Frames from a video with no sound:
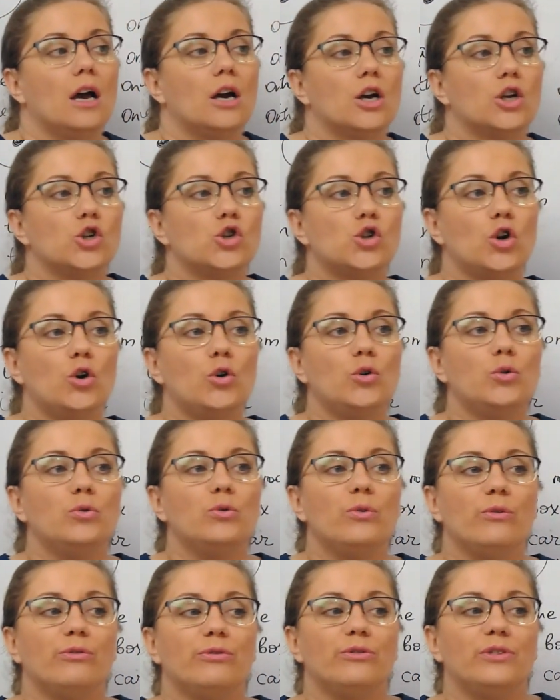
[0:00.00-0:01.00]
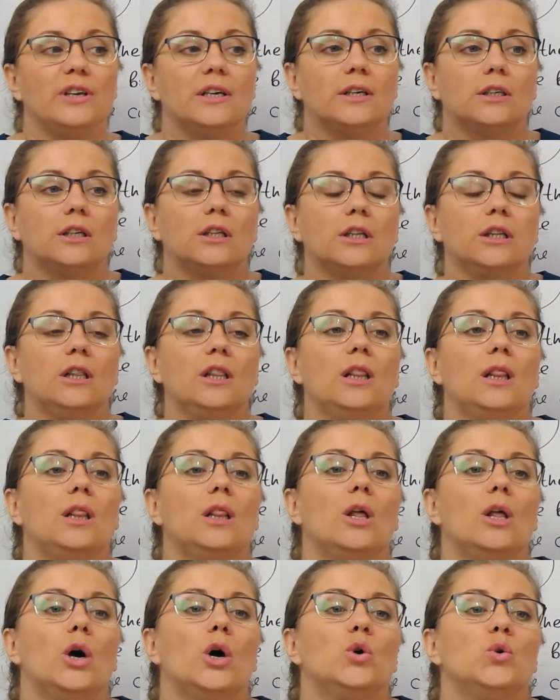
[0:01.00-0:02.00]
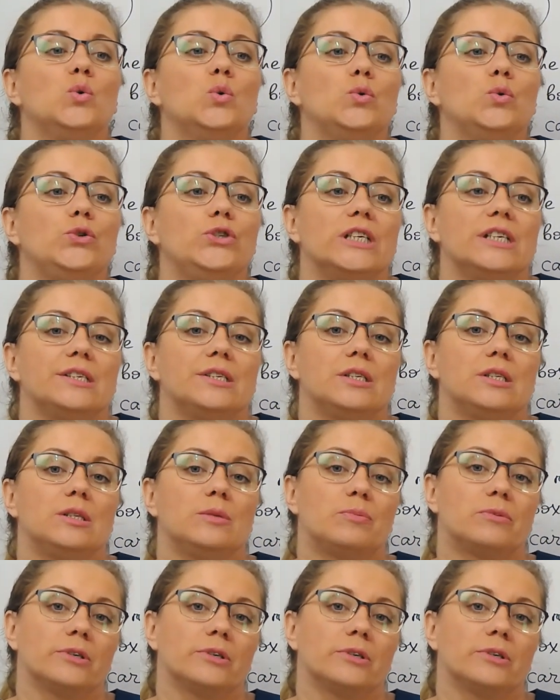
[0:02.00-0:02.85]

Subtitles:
show the closest